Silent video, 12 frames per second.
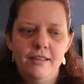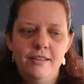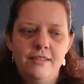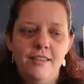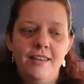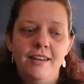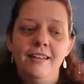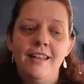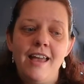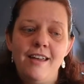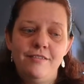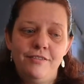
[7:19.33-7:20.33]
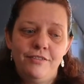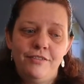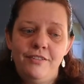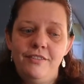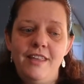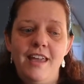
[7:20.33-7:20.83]
so then I'll
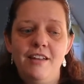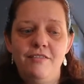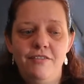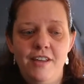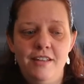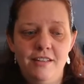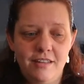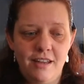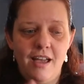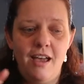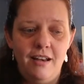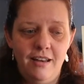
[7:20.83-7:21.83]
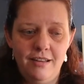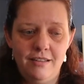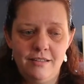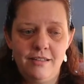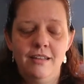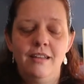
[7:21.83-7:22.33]
have the Advent
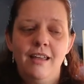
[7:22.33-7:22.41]
garland